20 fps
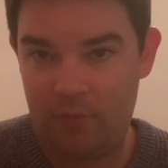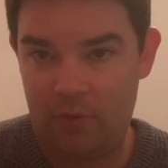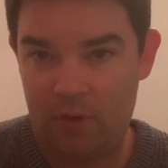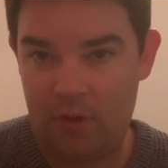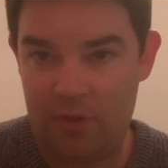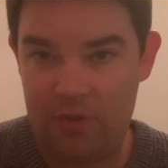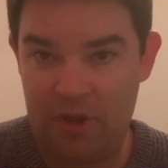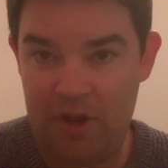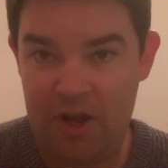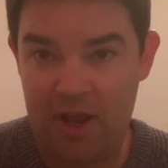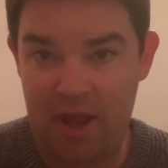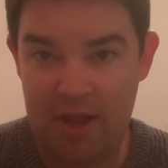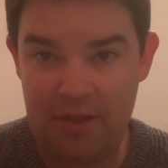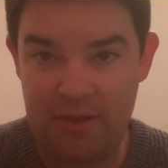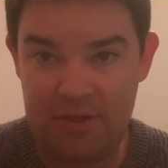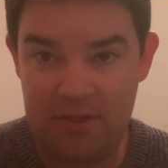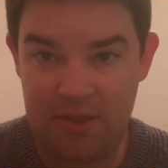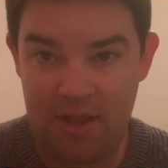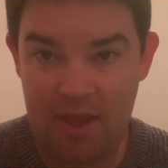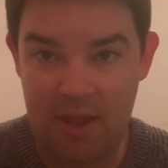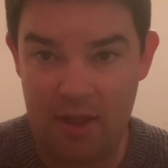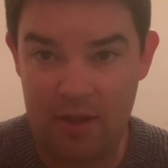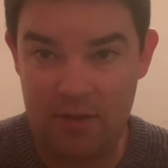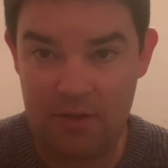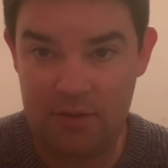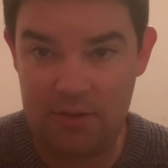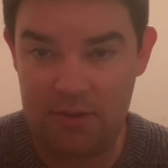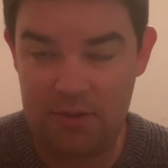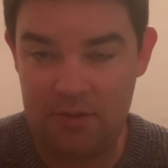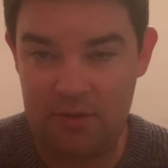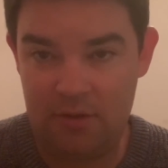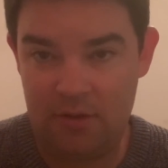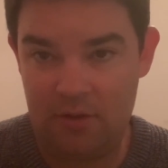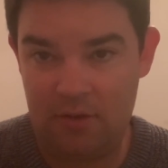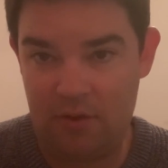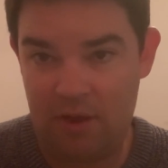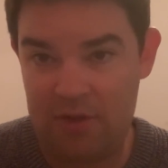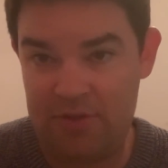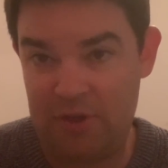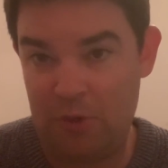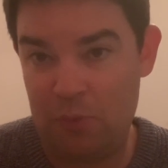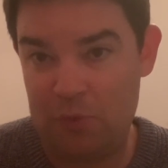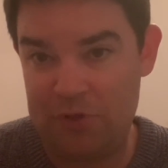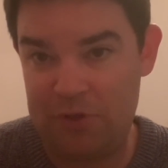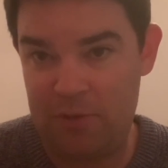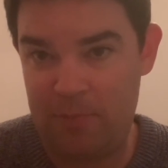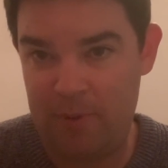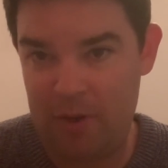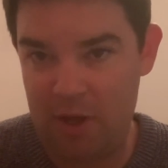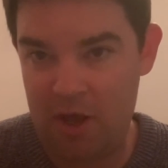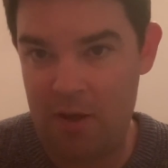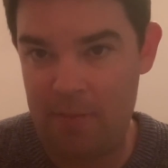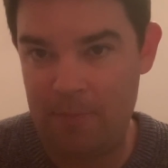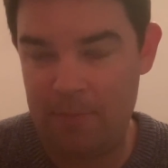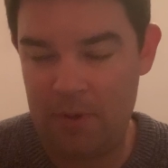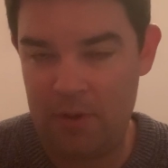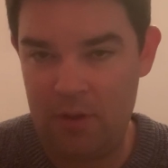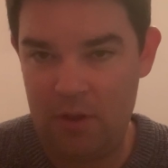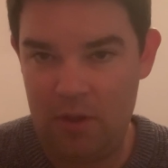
the United States, as it was to become,